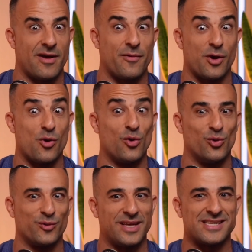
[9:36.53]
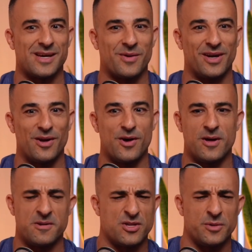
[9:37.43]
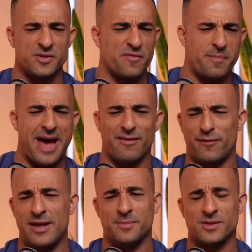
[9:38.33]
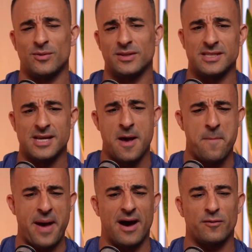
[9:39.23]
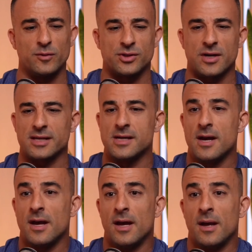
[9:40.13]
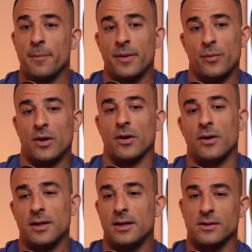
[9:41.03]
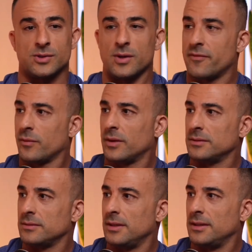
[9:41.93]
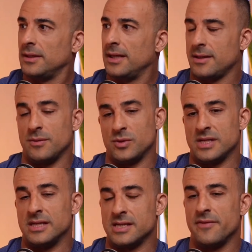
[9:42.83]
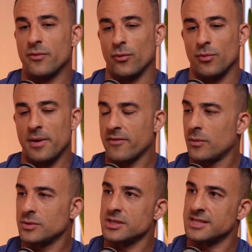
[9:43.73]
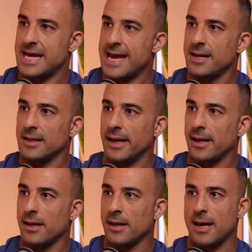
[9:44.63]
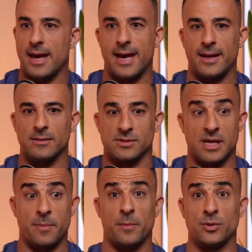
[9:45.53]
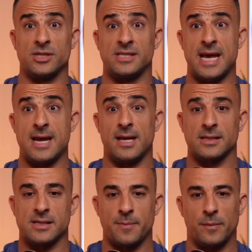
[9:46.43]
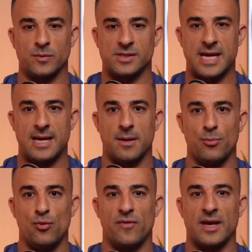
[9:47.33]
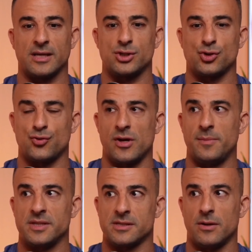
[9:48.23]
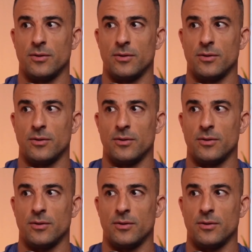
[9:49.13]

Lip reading: very cool things I'm going to learn in terms of backflips and all these powerful strikes. But when I got here, I saw everyone it was in his living room. Everyone was just standing there, and some people just standing, some people standing, moving extremely slow.